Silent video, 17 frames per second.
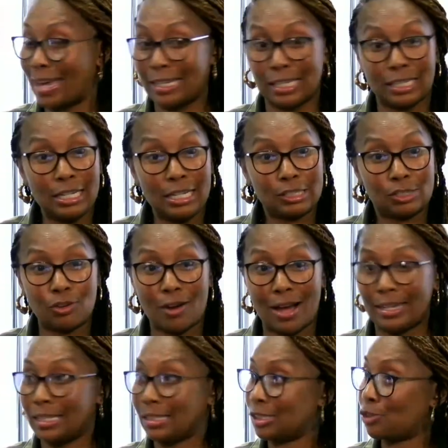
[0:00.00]

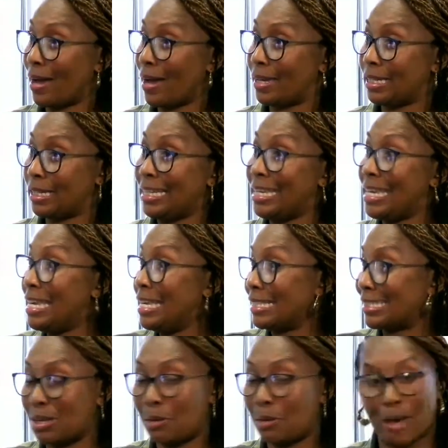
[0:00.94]
to lead
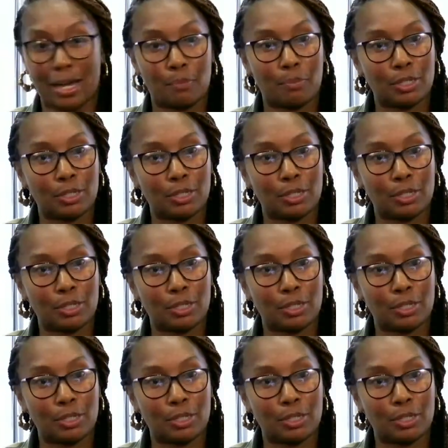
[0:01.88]
somebody, but